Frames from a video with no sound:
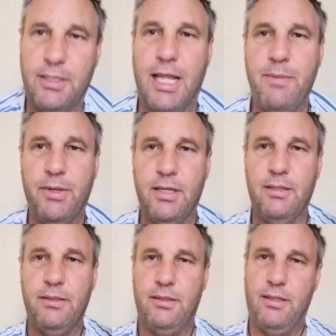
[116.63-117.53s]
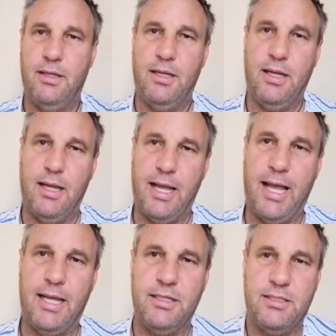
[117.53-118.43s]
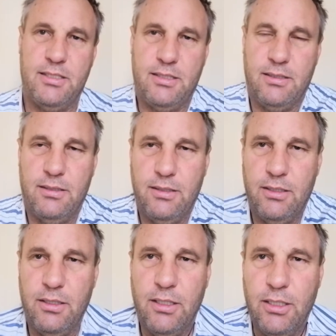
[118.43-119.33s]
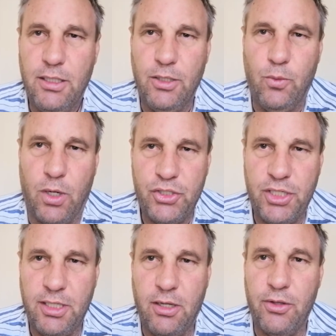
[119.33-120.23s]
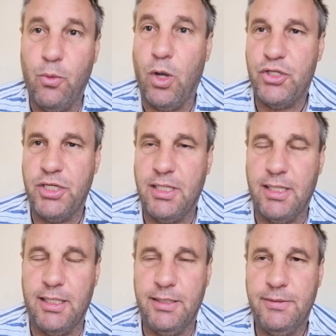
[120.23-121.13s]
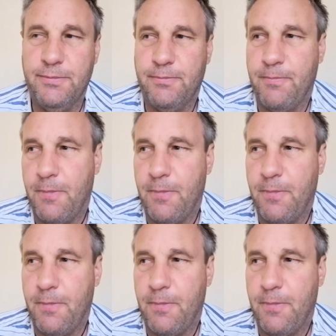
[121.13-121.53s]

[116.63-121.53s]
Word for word: The neighbor hangs her washing on the washing line